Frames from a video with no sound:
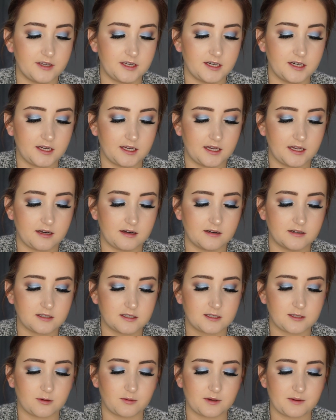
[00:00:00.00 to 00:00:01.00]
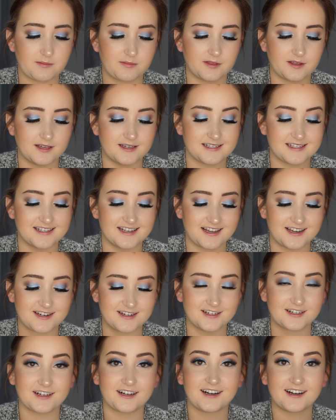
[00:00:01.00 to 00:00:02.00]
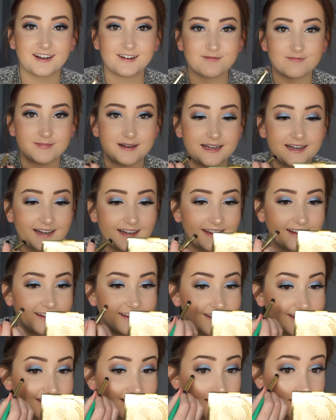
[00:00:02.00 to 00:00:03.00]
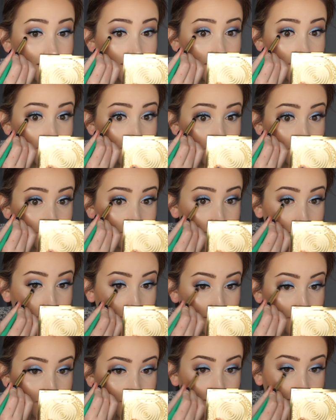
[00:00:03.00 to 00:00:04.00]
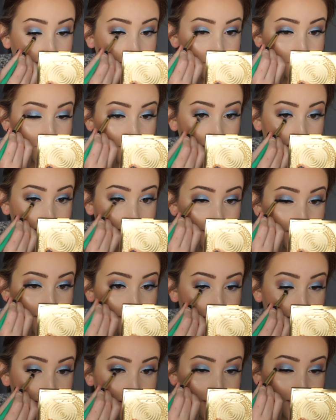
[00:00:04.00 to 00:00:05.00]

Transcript: and sweep this under my lower lash line.